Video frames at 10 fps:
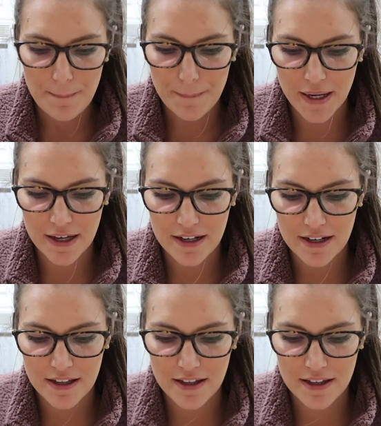but
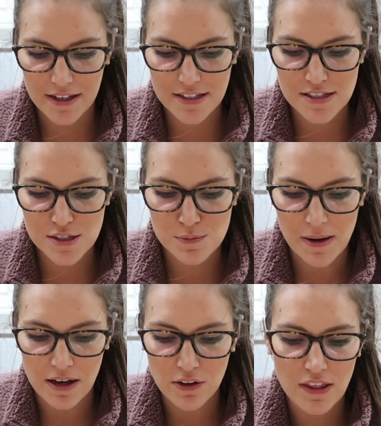it
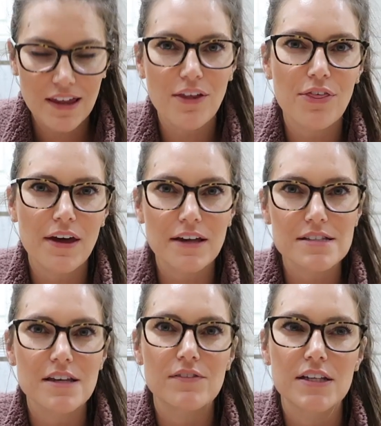smelled like
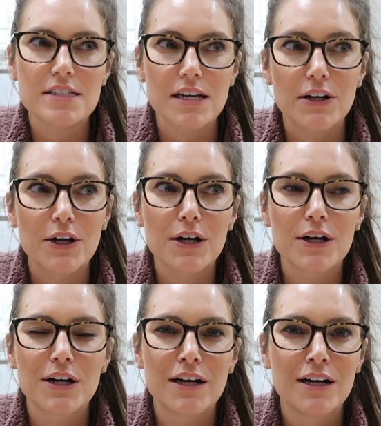Thanksgiving dinner.
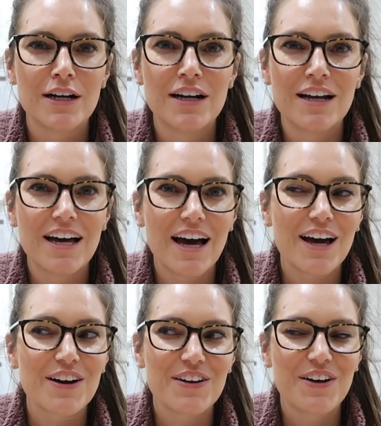
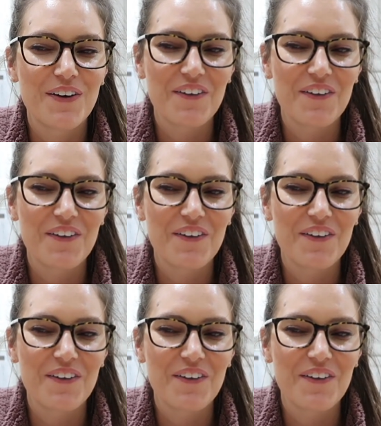I don't know